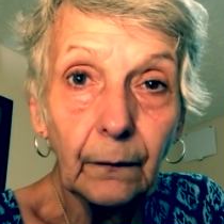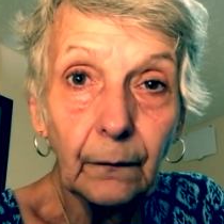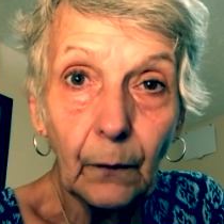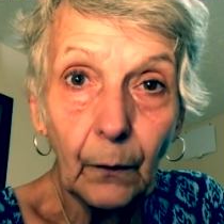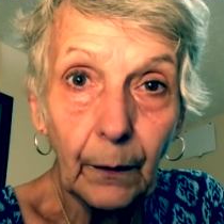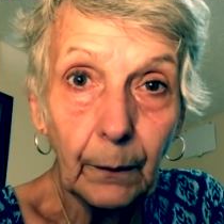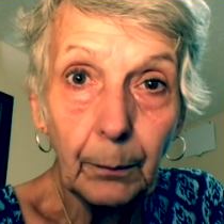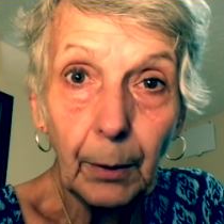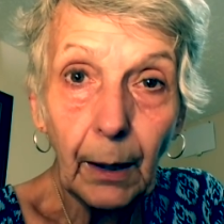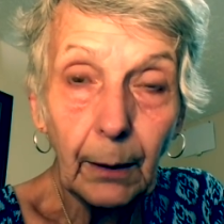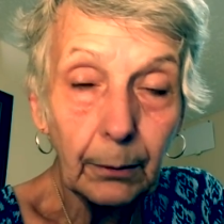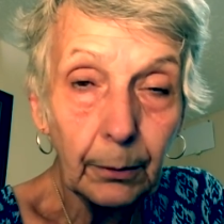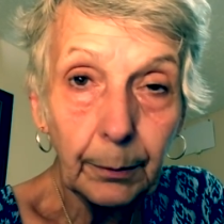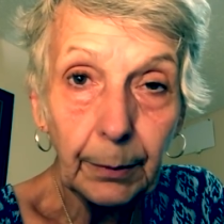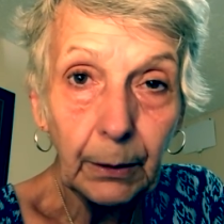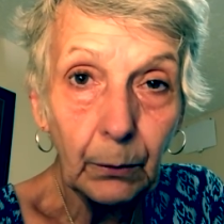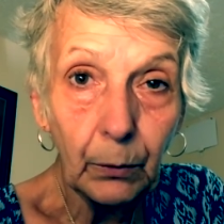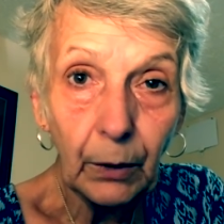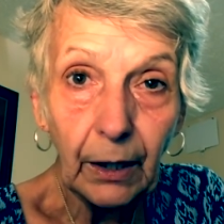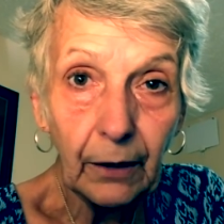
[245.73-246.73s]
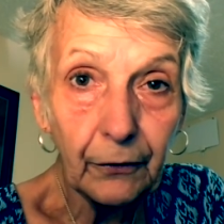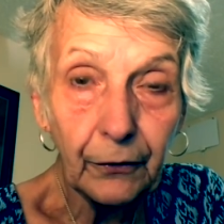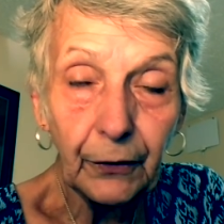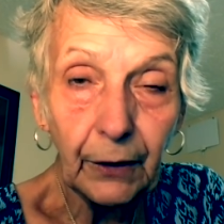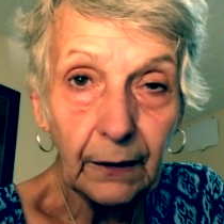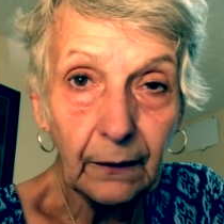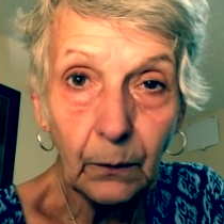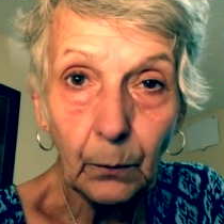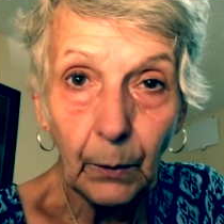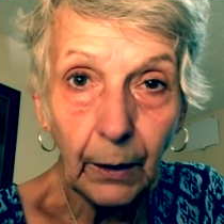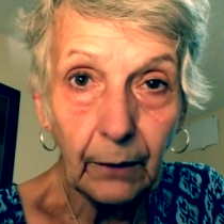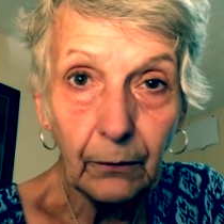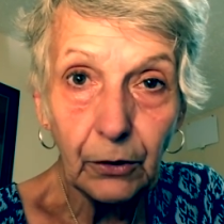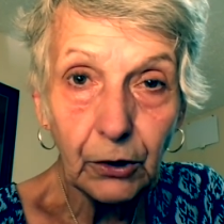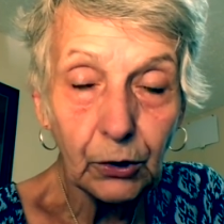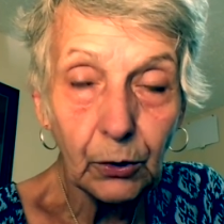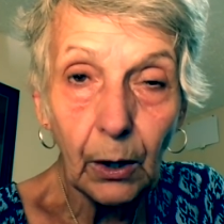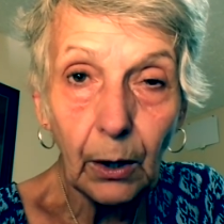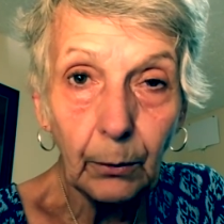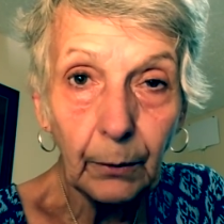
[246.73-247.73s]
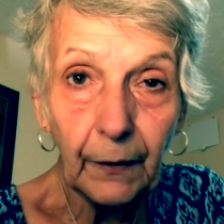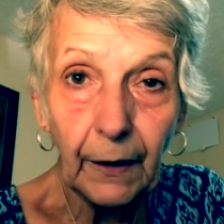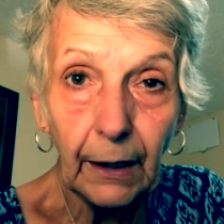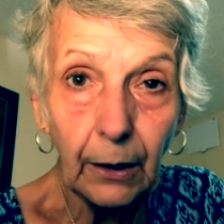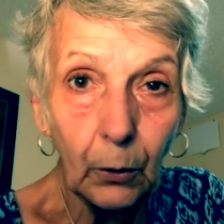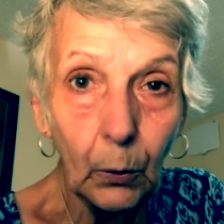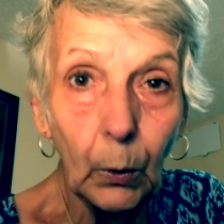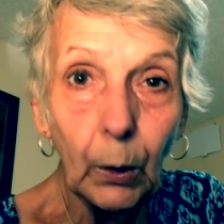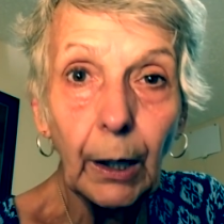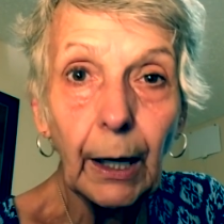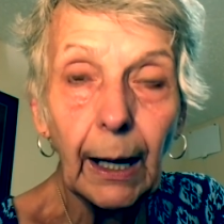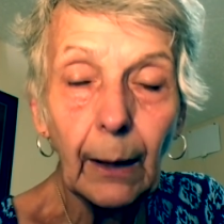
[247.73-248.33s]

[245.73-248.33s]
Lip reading: so they probably would have fixed whatever's wrong with that door.